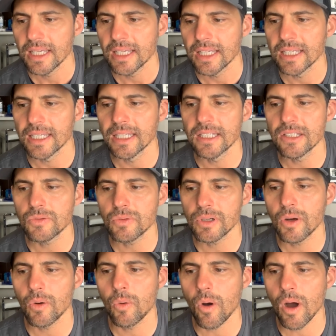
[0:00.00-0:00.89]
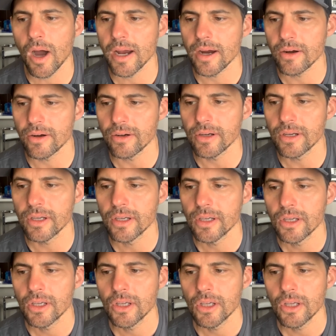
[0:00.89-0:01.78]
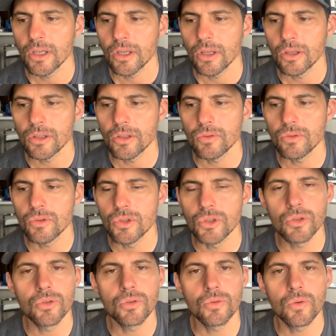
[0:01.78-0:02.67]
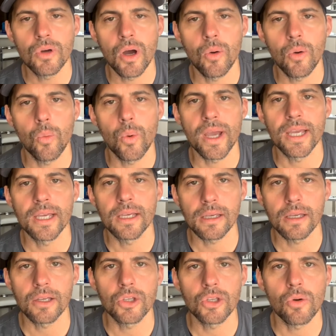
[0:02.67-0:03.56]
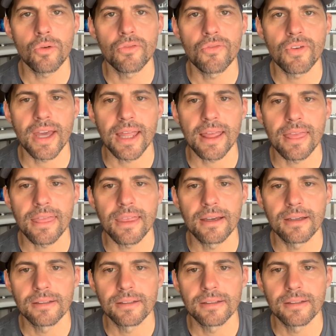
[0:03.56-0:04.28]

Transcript: it is required you do awake your faith.